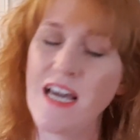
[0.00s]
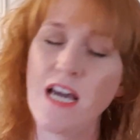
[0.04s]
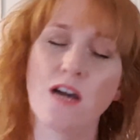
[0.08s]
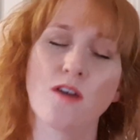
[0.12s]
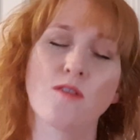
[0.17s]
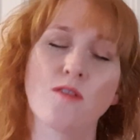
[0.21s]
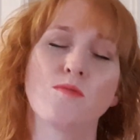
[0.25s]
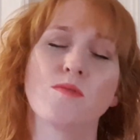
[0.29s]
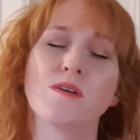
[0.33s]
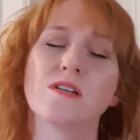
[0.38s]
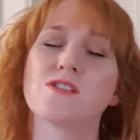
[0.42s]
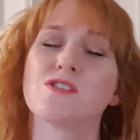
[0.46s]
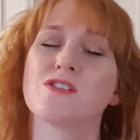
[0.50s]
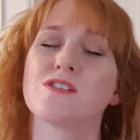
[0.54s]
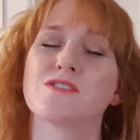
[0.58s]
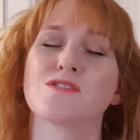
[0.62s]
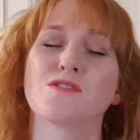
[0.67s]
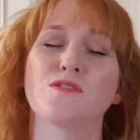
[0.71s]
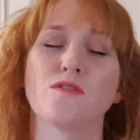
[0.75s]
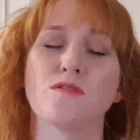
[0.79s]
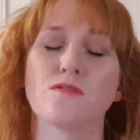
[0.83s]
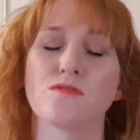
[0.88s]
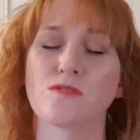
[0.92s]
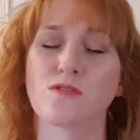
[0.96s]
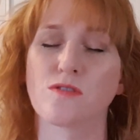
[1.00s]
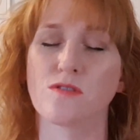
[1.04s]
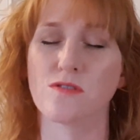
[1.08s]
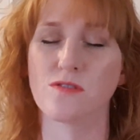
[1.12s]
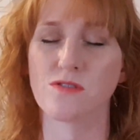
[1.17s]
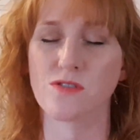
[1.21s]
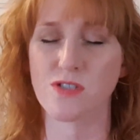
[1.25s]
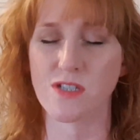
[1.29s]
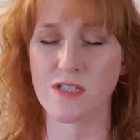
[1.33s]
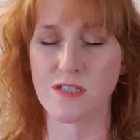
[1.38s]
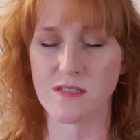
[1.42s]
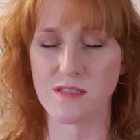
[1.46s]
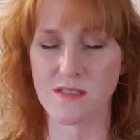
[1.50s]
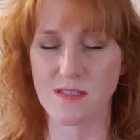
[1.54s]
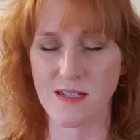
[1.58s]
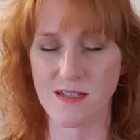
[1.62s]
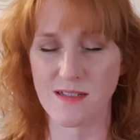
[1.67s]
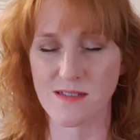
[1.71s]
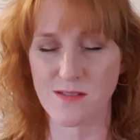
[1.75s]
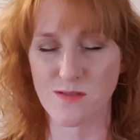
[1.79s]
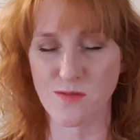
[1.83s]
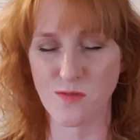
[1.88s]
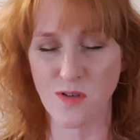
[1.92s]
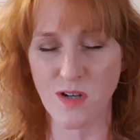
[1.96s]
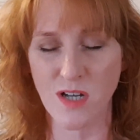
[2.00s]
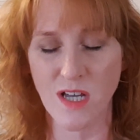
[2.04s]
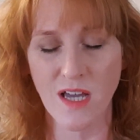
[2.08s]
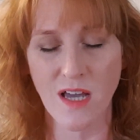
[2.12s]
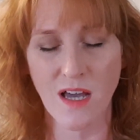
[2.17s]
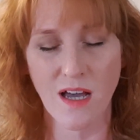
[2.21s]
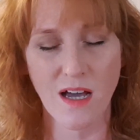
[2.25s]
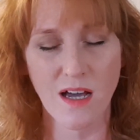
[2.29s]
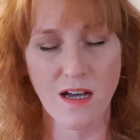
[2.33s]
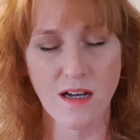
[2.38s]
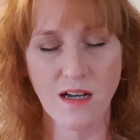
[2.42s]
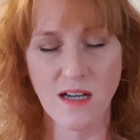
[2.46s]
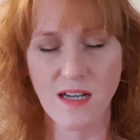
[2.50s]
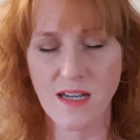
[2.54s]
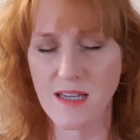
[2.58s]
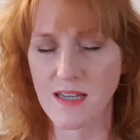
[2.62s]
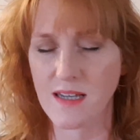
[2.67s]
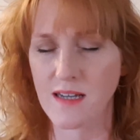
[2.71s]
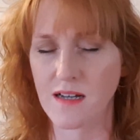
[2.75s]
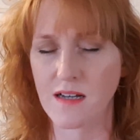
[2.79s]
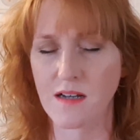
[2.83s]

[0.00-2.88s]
which is God consciousness, or however